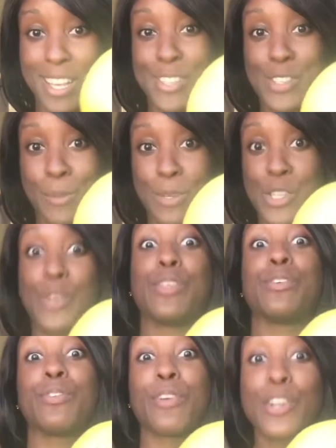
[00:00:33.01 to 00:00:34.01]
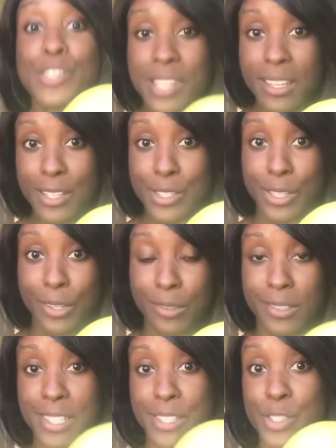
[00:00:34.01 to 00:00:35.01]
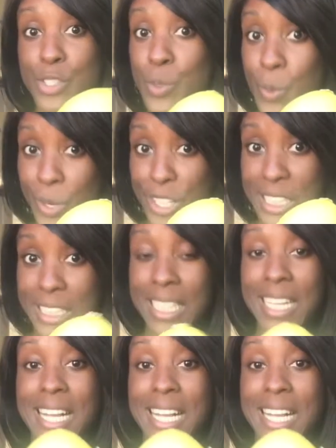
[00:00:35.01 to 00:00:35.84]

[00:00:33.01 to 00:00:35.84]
So I'm gonna show you the first thing to do to ensure